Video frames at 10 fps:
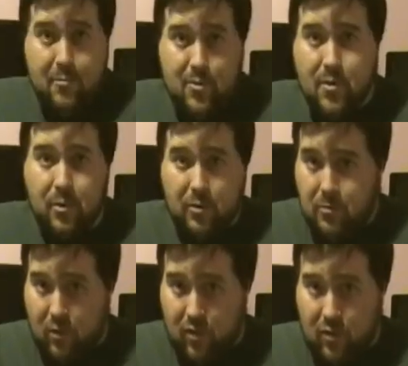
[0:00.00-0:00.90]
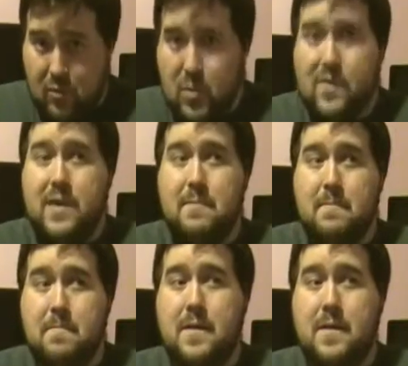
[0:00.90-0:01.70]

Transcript: am Groot," most of this movie.